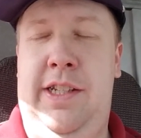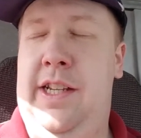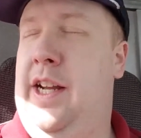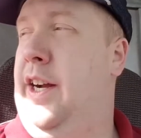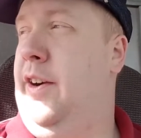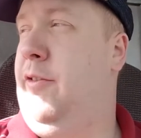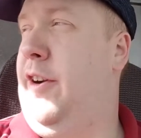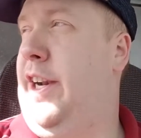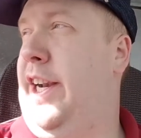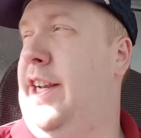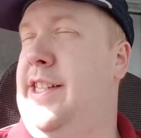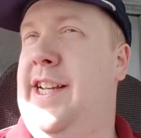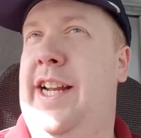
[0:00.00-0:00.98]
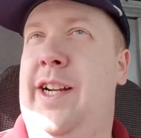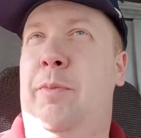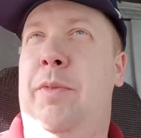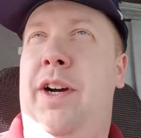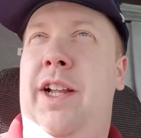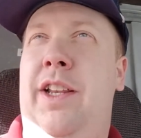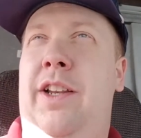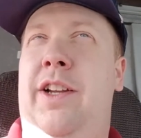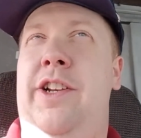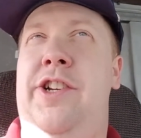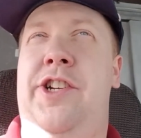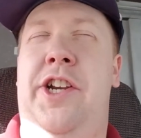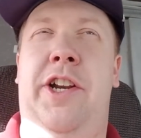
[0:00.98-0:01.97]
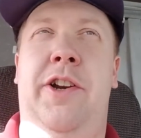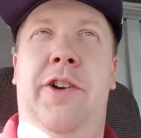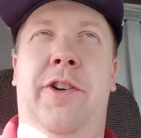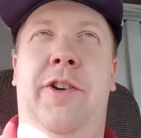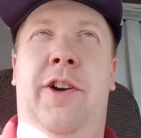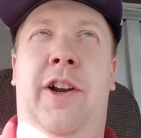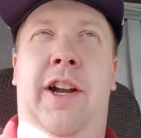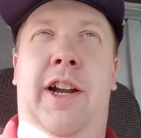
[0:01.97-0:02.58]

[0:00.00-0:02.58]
ready to take my lunch here